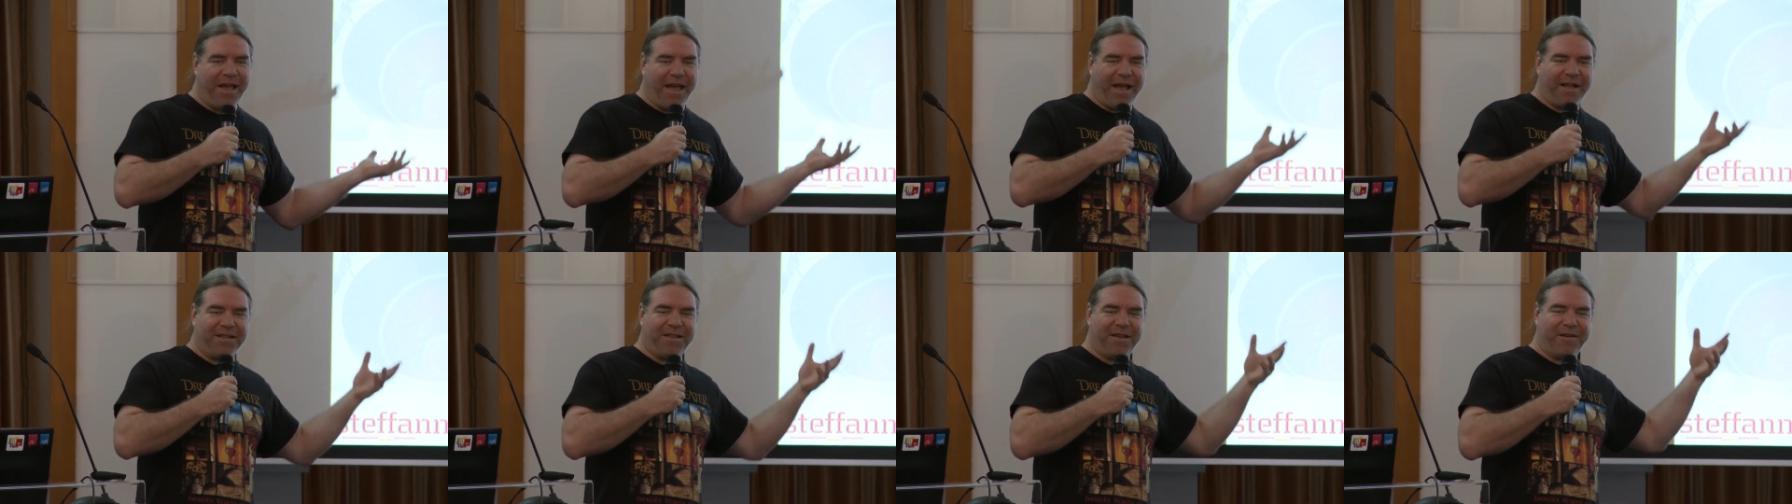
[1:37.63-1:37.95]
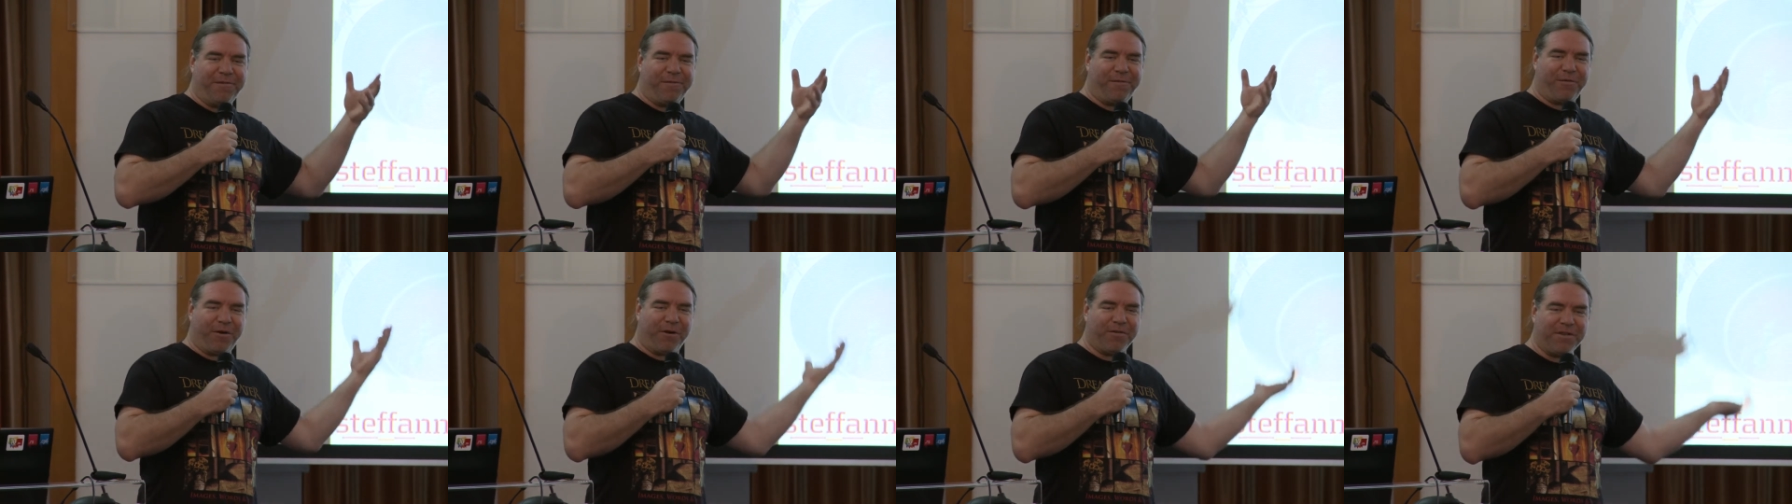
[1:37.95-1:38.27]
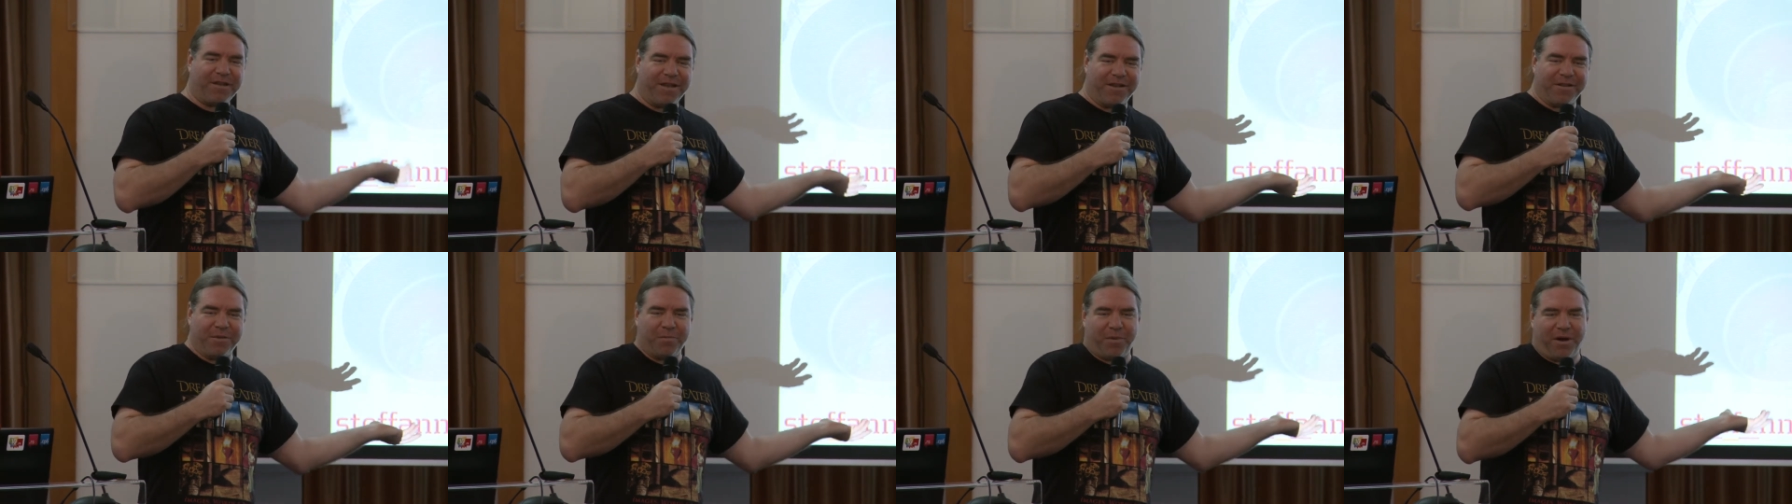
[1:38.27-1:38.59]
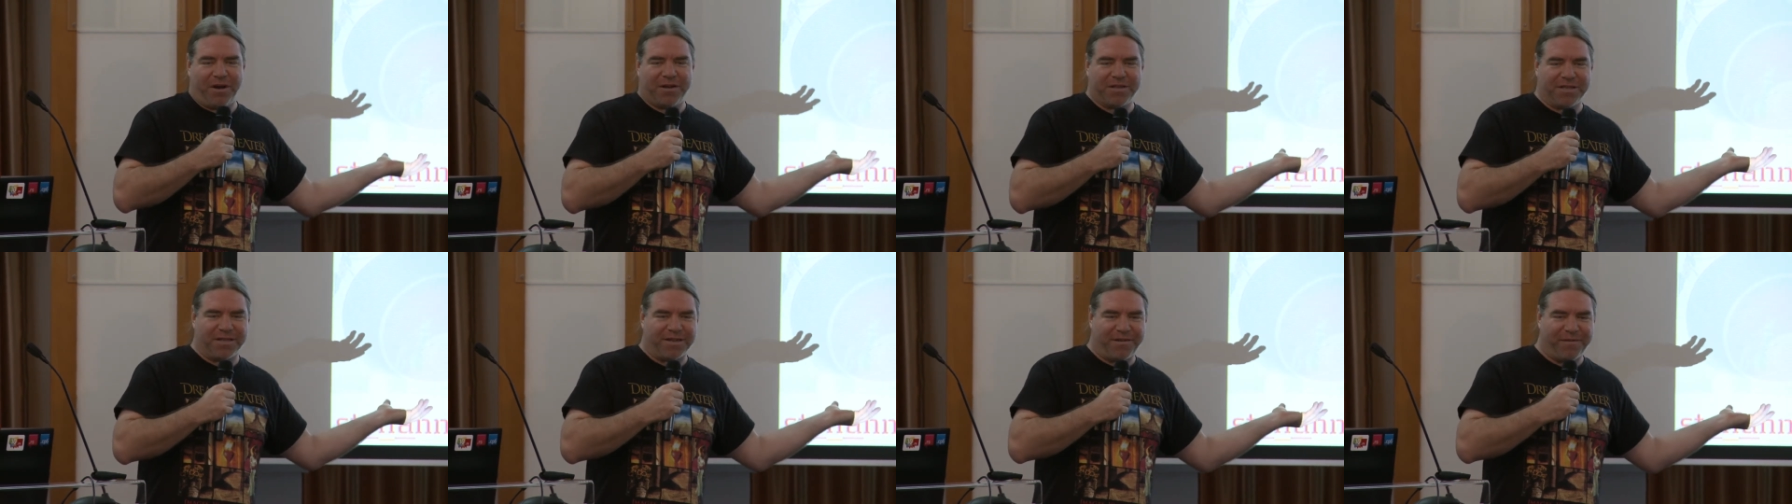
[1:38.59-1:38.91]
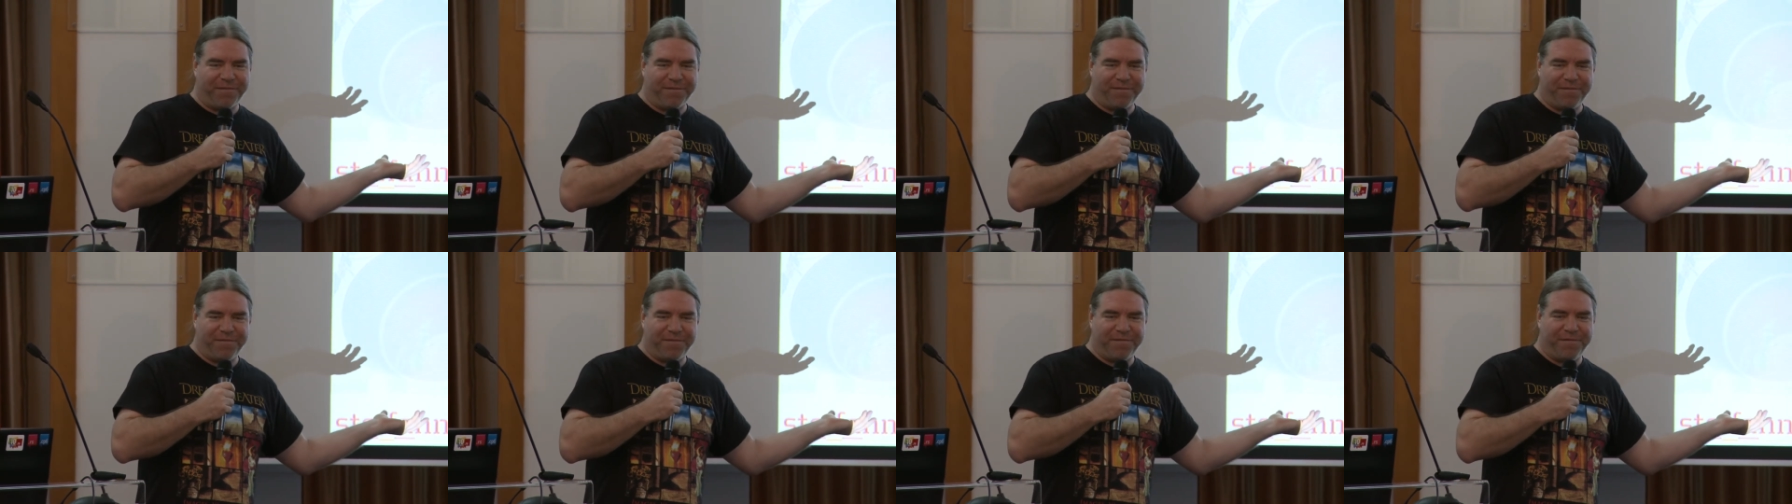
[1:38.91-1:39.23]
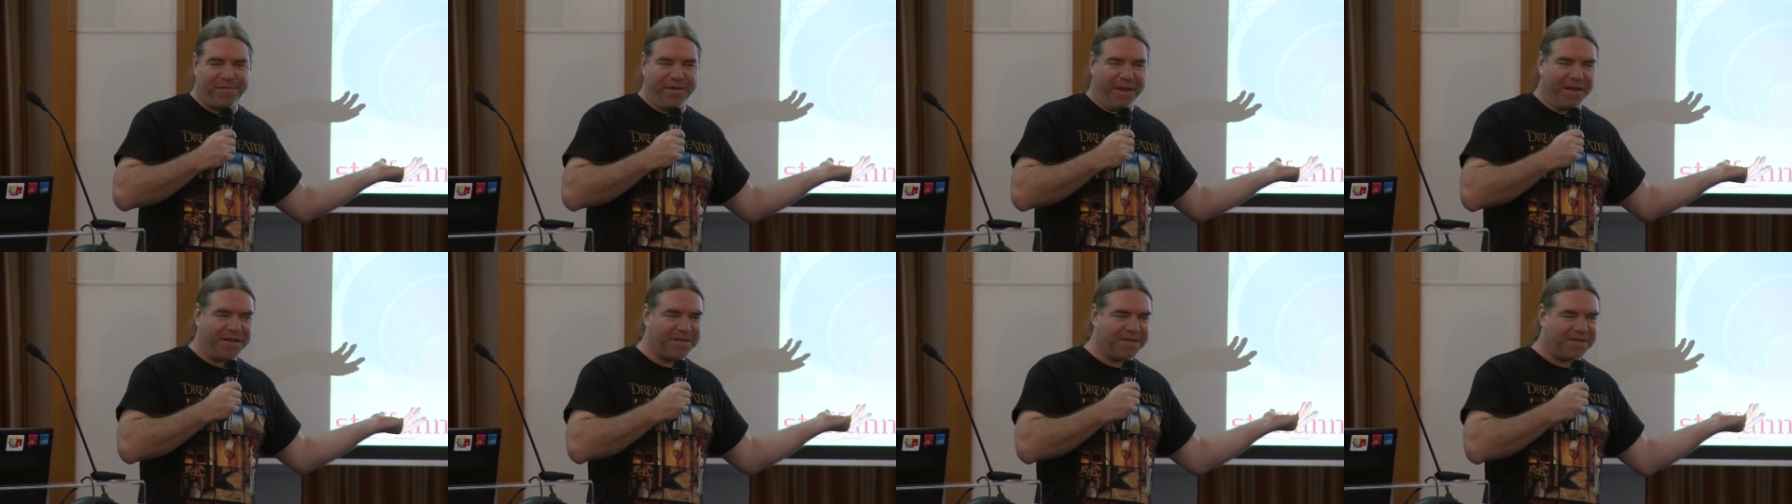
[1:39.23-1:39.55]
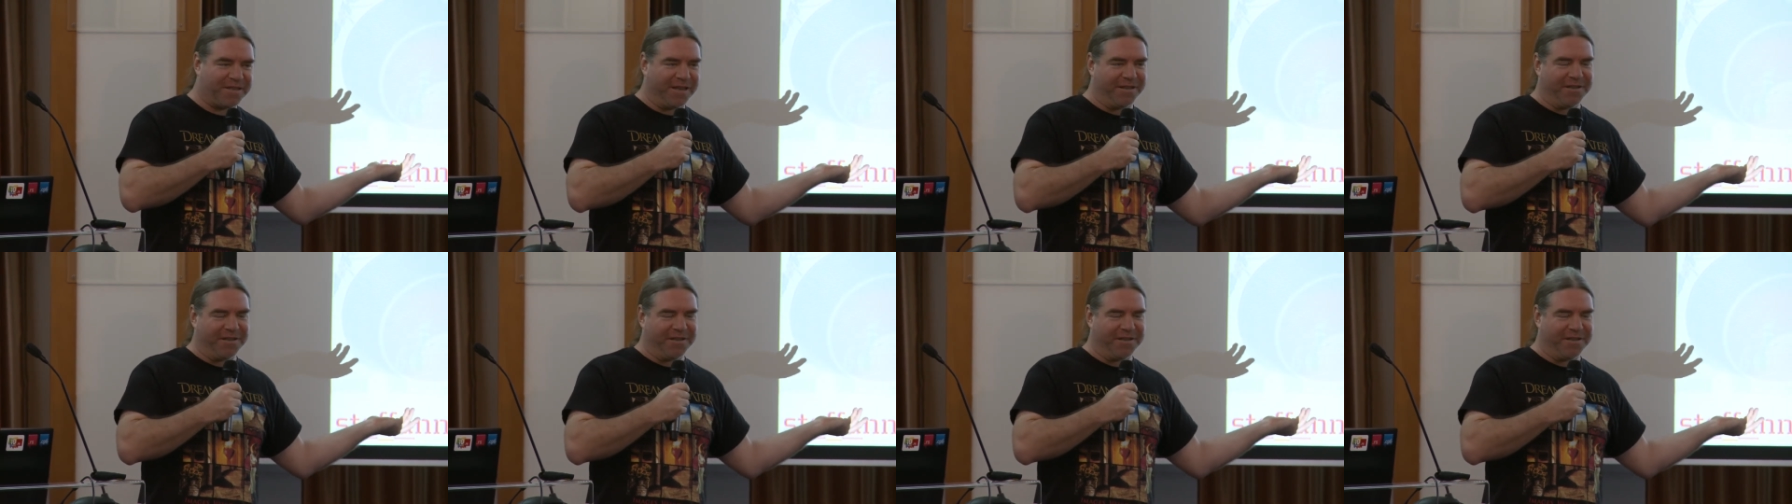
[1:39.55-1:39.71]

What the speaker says: and then front end bugs are fixed,